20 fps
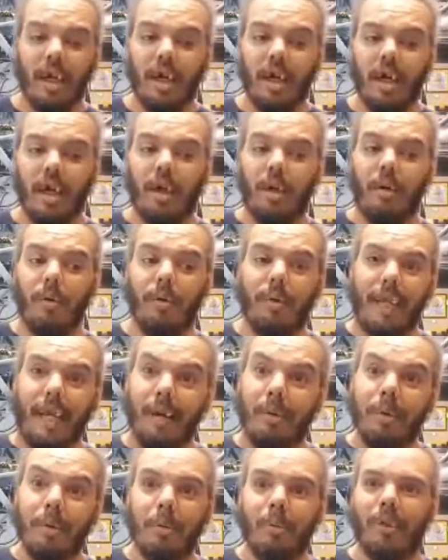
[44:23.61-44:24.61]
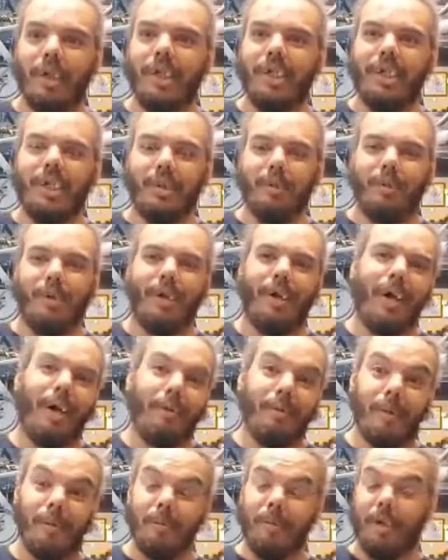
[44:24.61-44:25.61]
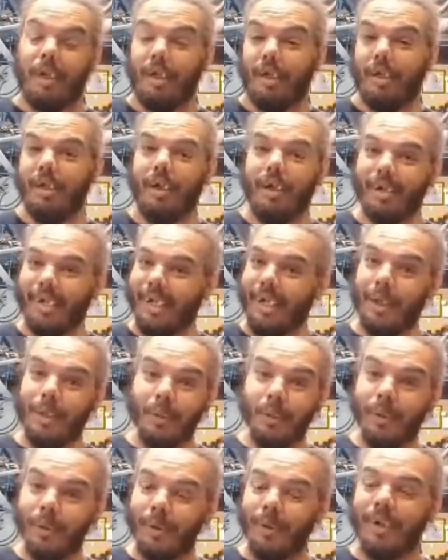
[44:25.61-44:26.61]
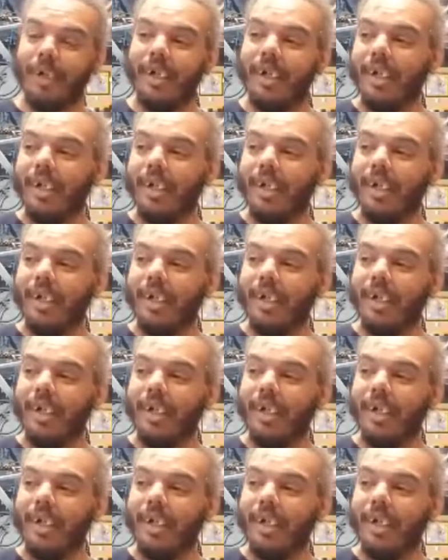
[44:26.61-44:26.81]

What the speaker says: oh, that was what he just went off of, and you're like, okay, cool.